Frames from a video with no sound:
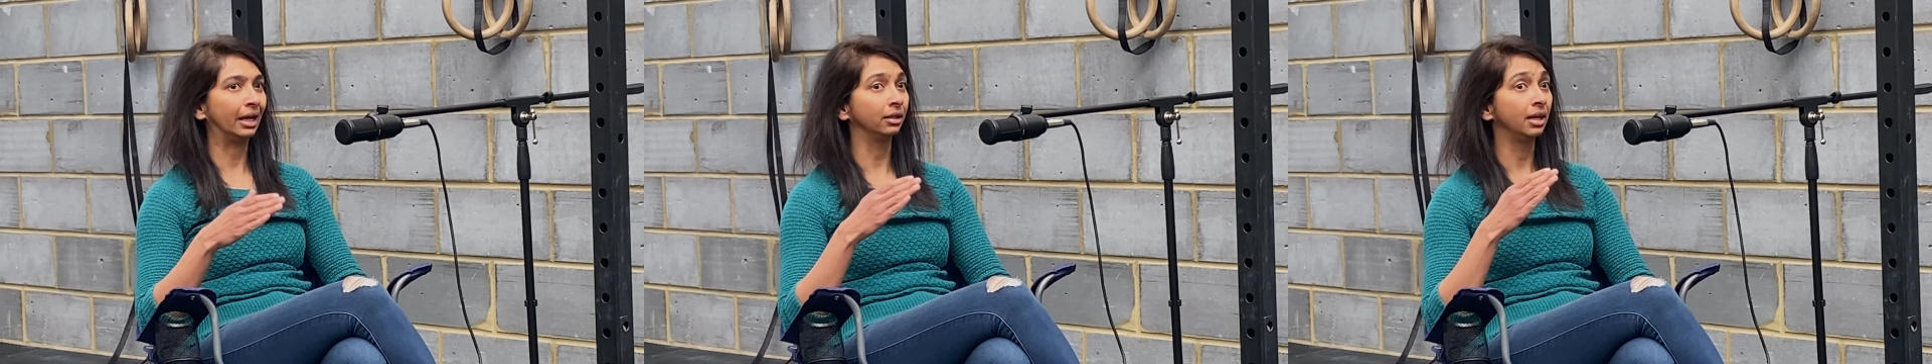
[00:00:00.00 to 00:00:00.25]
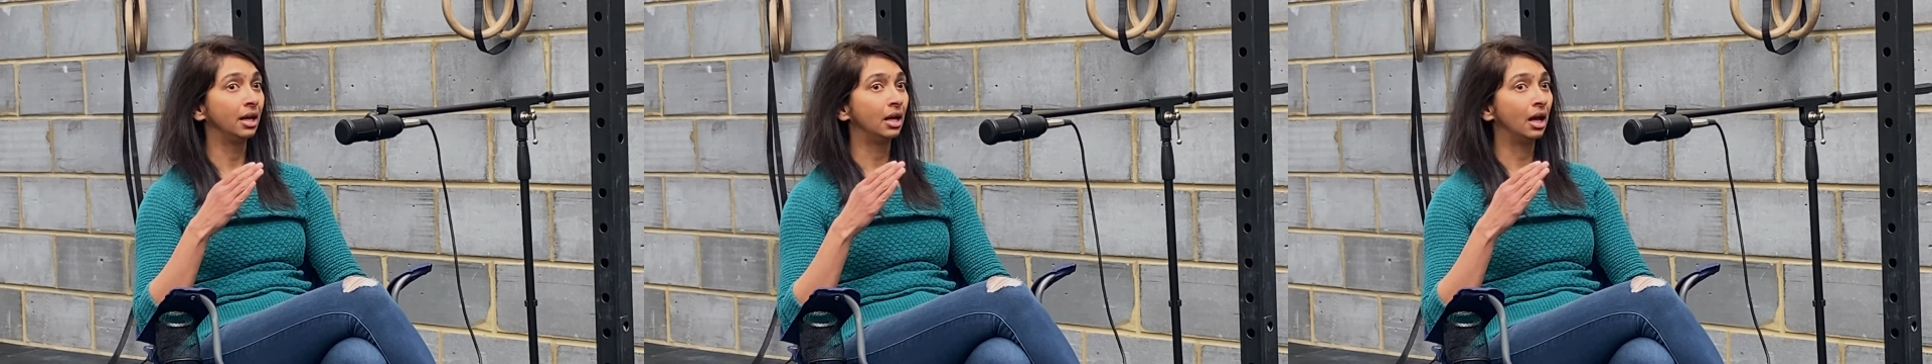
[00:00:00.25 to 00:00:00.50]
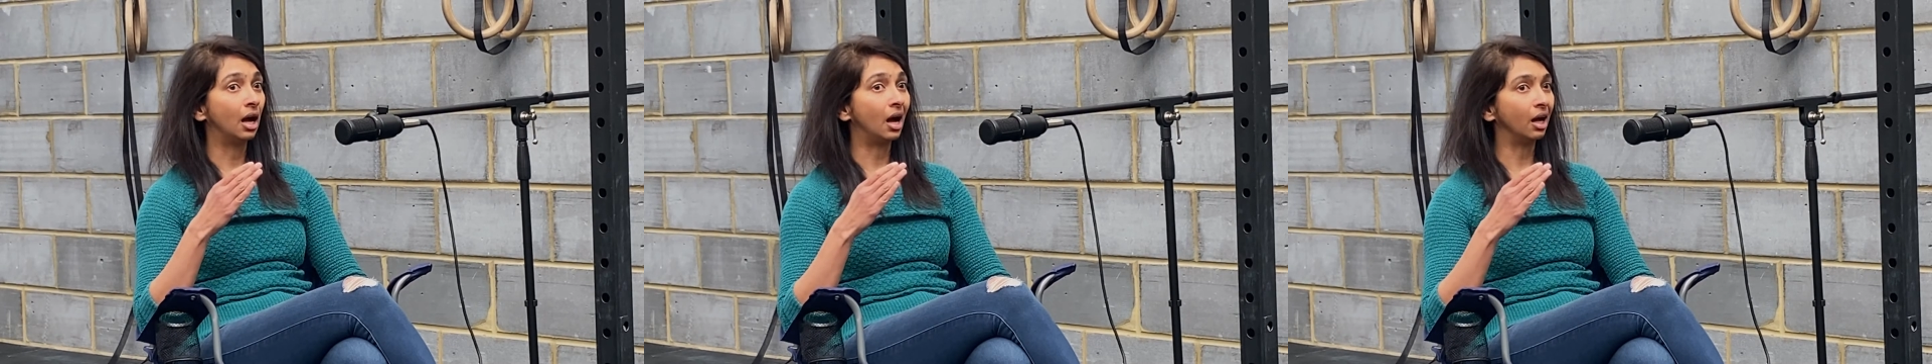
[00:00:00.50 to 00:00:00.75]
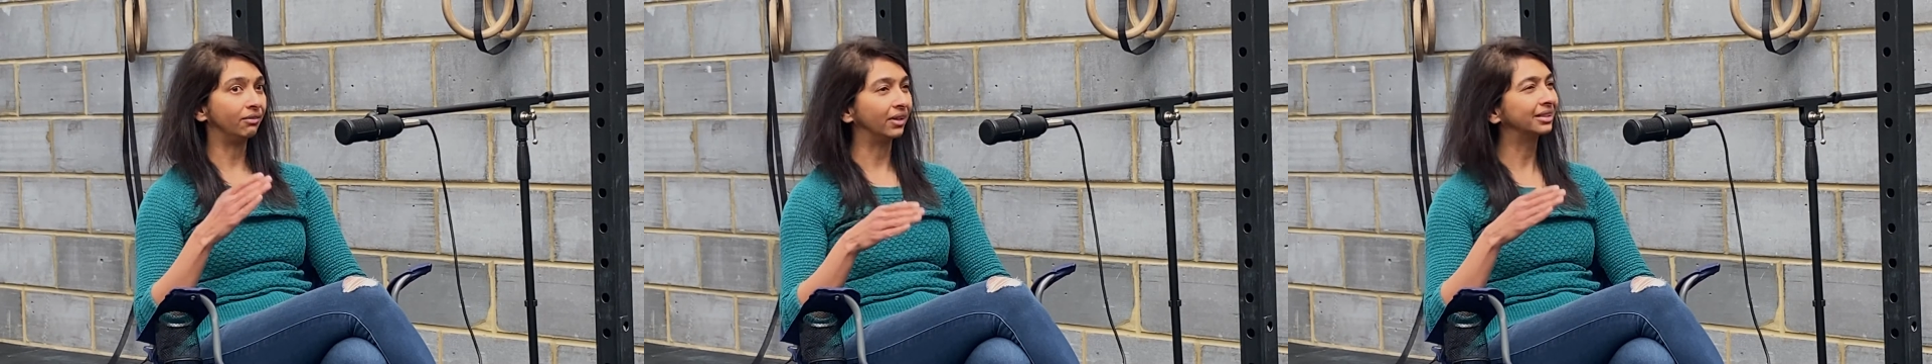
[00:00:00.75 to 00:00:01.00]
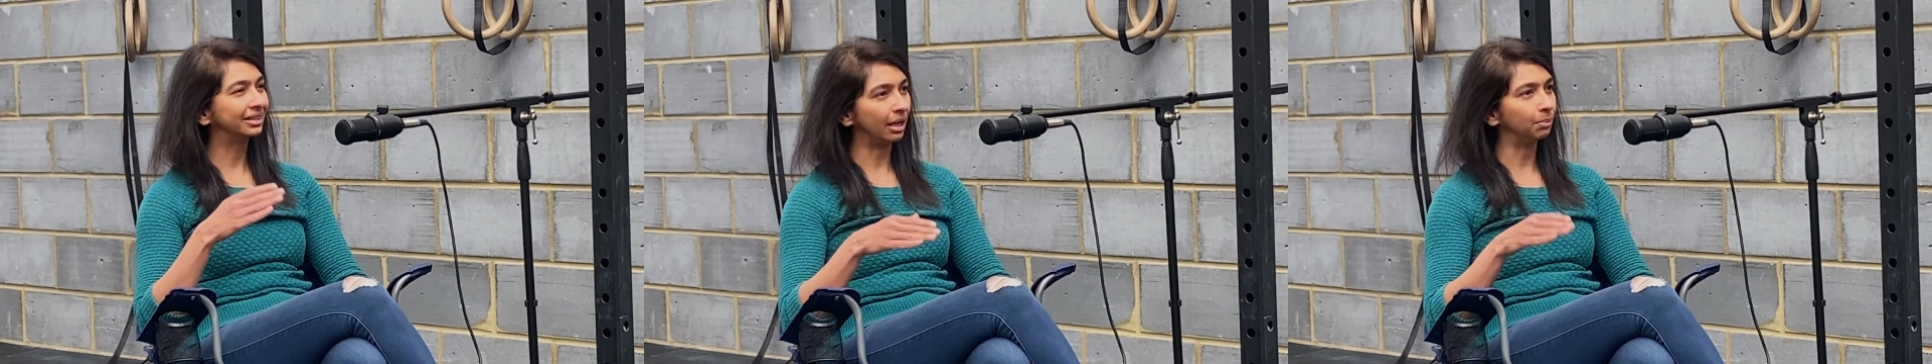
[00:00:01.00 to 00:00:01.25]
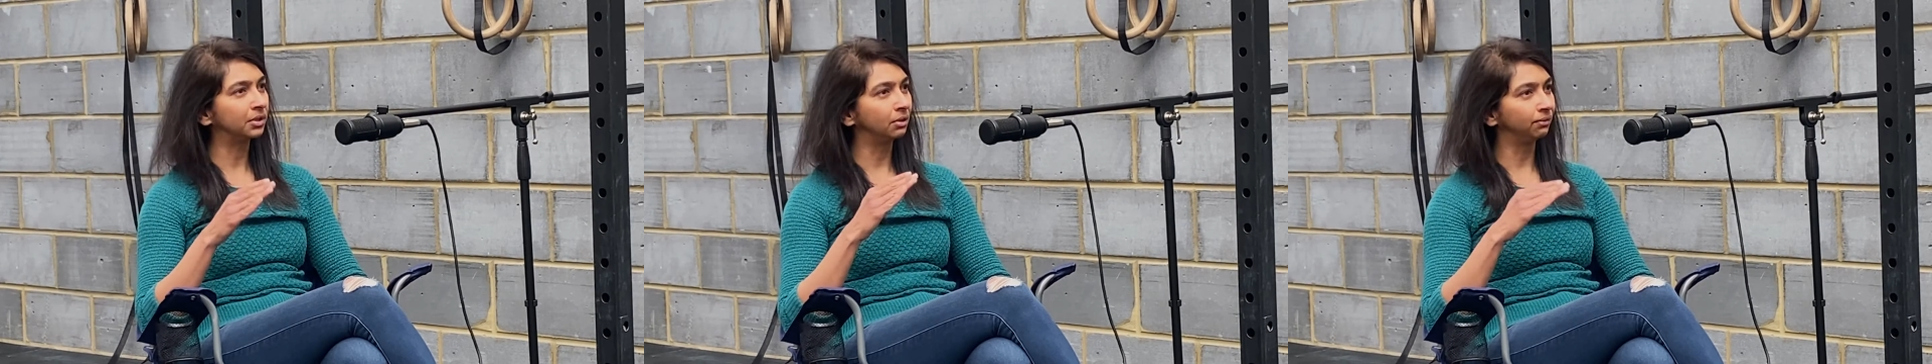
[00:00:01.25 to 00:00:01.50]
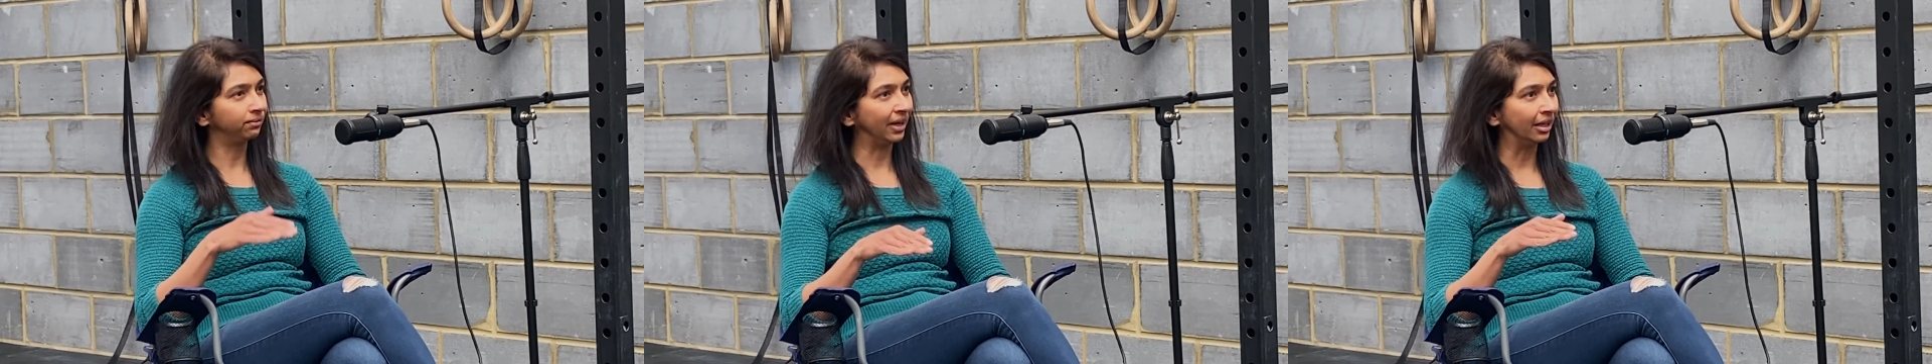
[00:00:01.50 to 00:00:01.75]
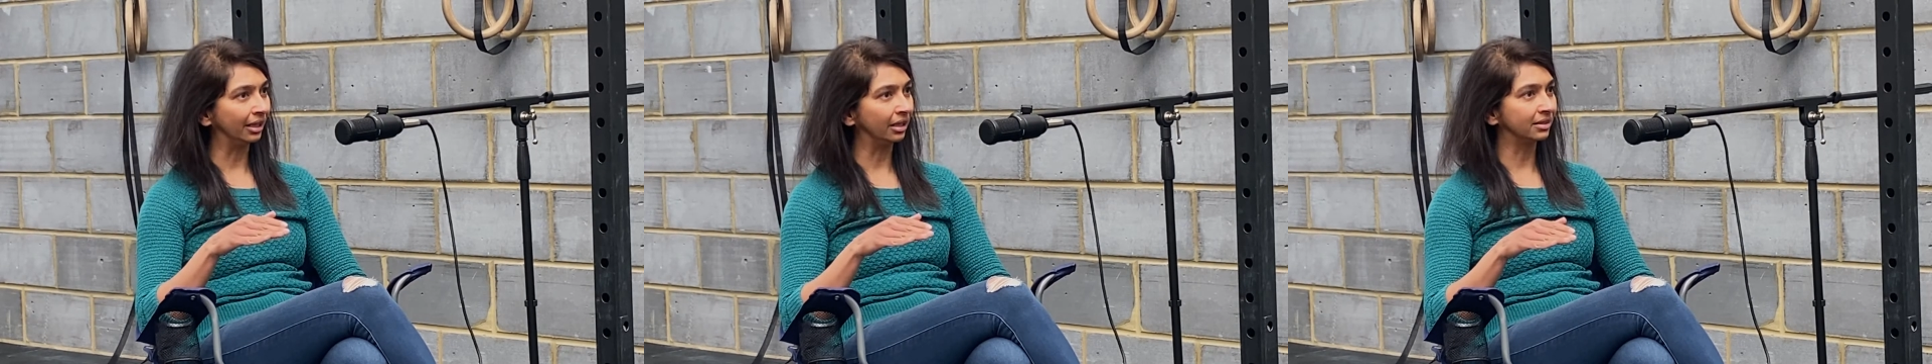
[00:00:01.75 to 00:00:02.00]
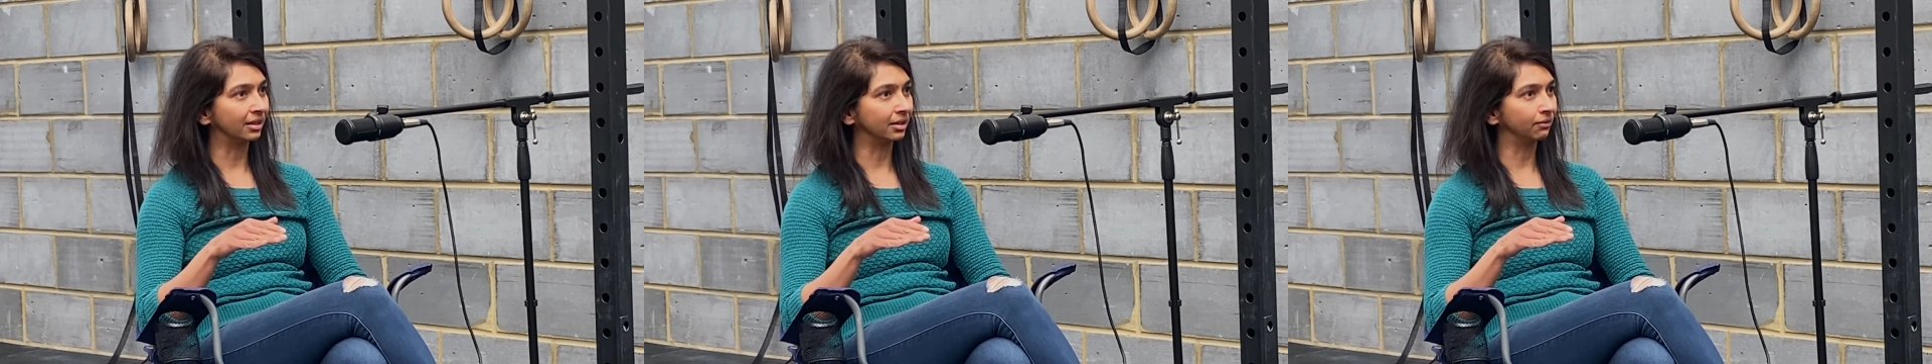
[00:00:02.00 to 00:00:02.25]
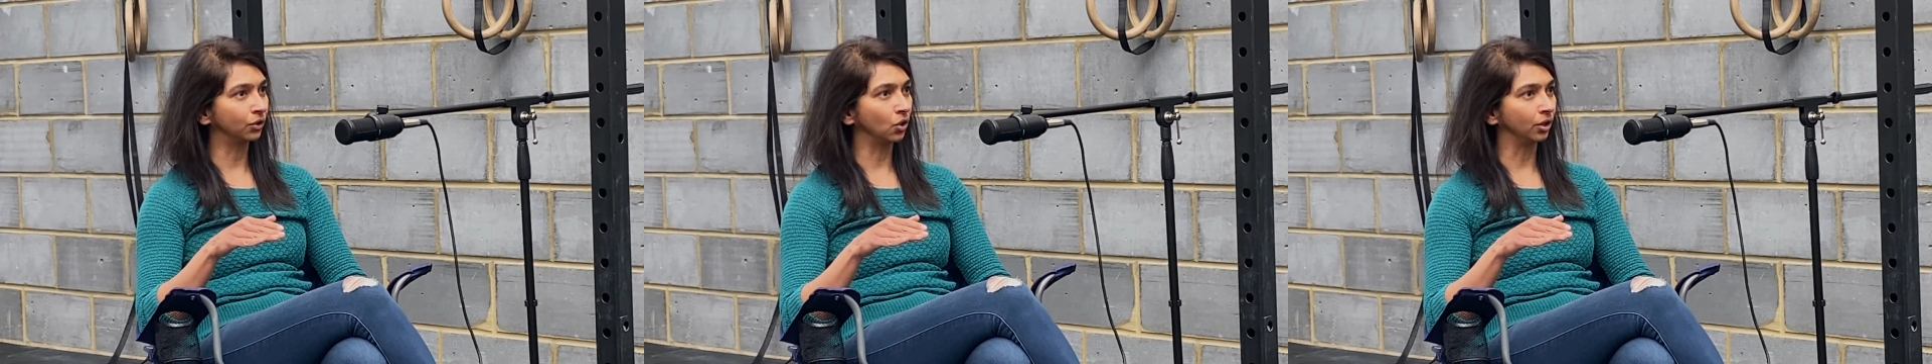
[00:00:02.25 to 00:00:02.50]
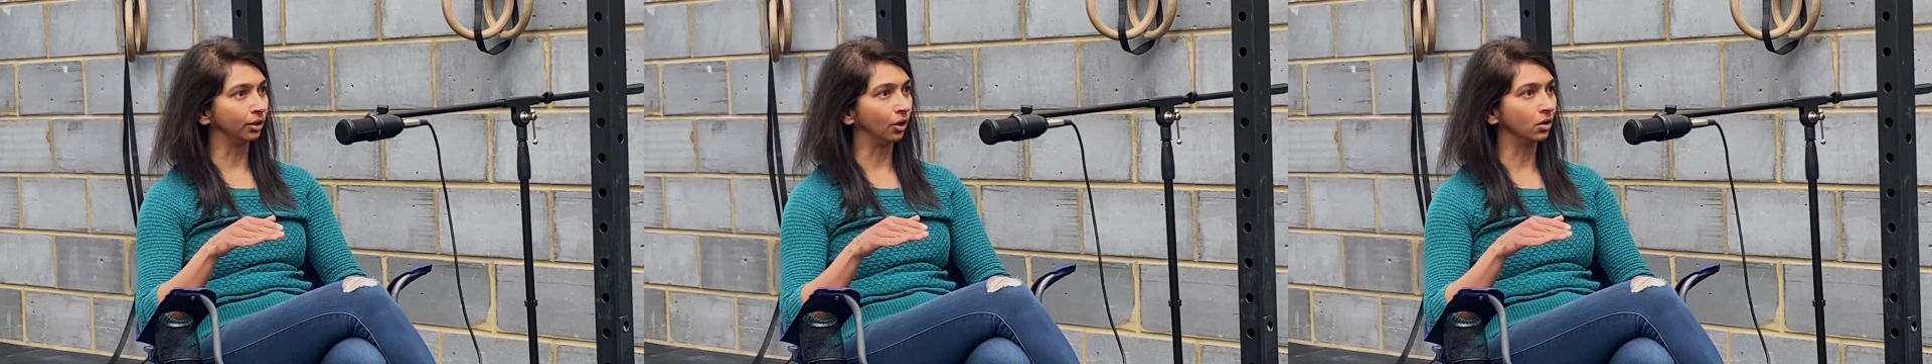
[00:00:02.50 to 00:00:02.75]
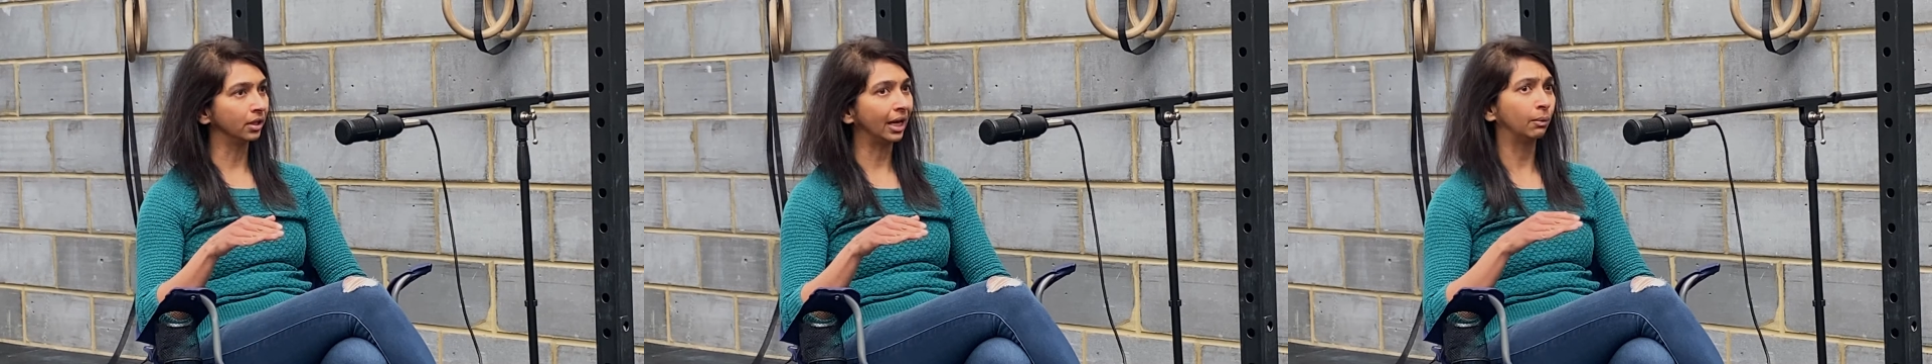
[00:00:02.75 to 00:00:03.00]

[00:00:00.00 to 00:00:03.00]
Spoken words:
And I've accepted failures as I've gone along.